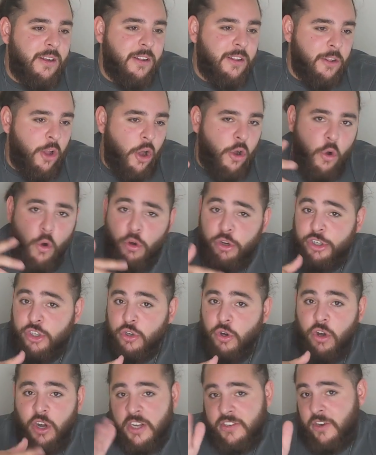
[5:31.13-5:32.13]
Long or
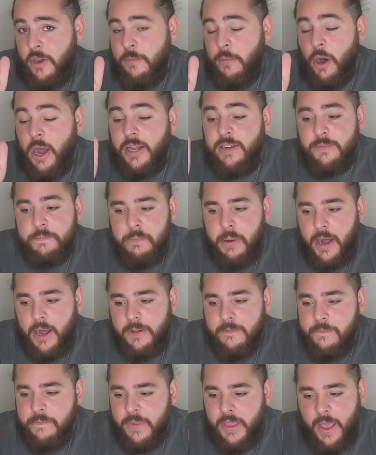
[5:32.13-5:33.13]
short, I don't mind,
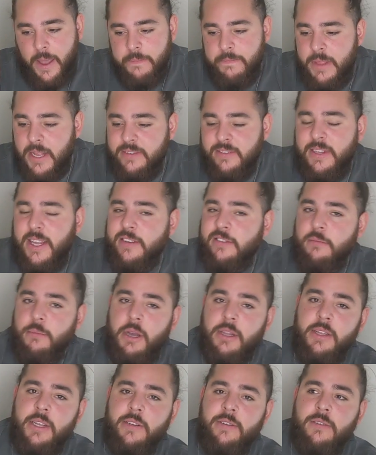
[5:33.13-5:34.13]
but yeah, that's next on
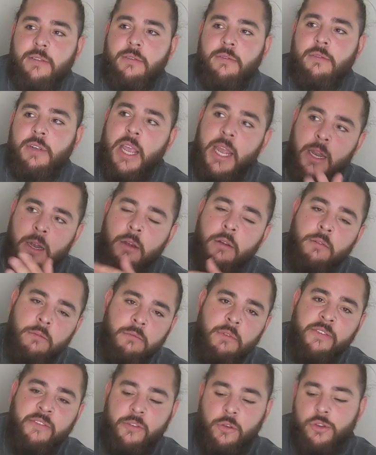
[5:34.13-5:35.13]
my list.
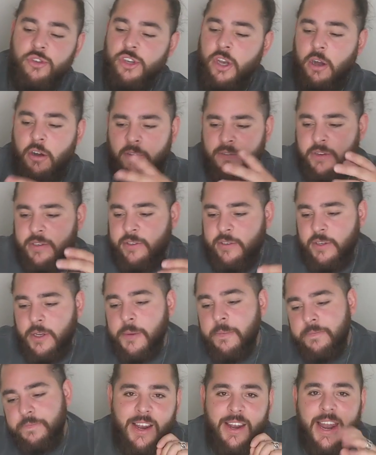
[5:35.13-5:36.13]
In the future,
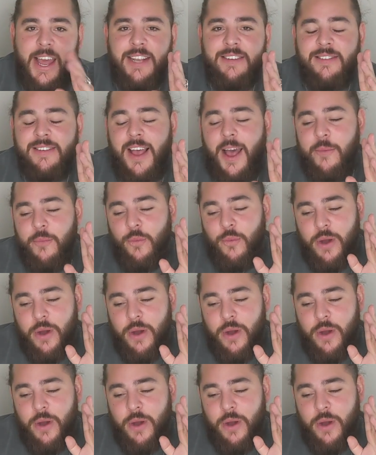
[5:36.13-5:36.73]
obviously. Next up,